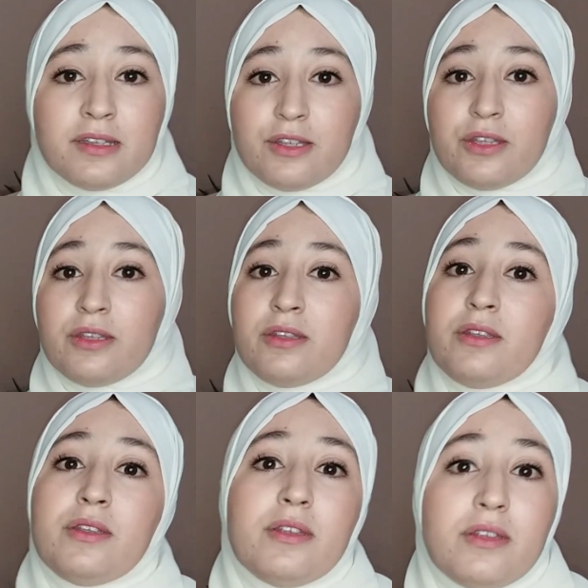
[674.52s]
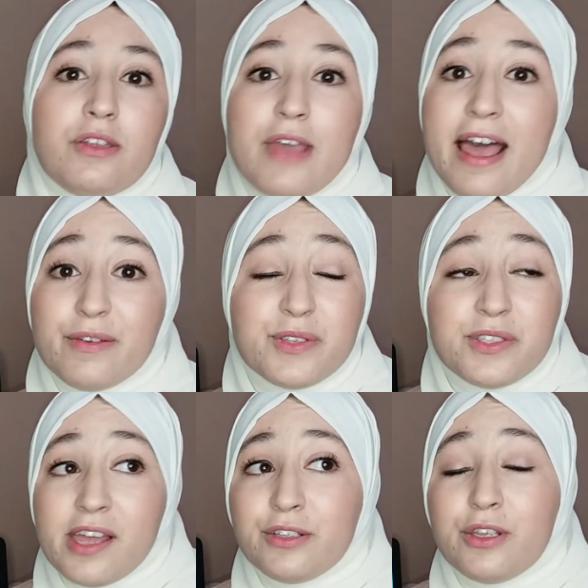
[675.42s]
You have
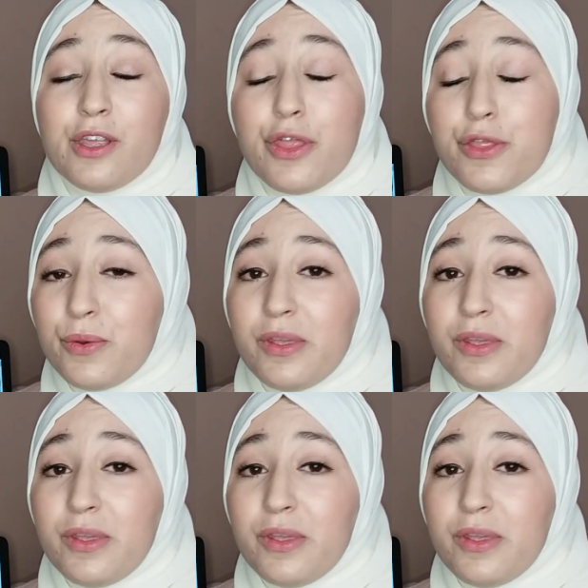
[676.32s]
studied 3